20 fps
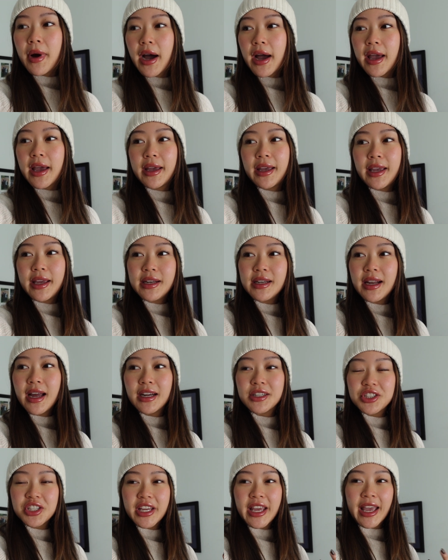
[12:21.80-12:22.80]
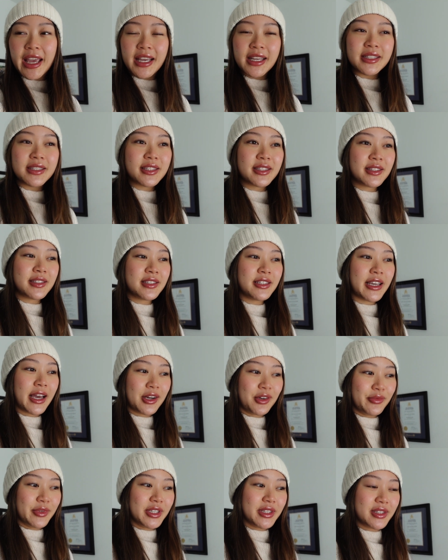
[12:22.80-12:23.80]
but Aiden actually hates
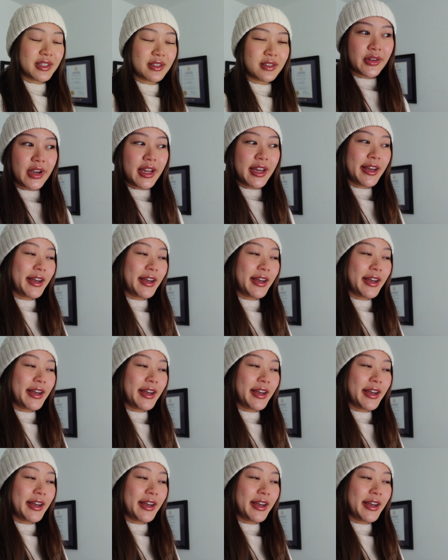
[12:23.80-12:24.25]
Kettleman's. Right,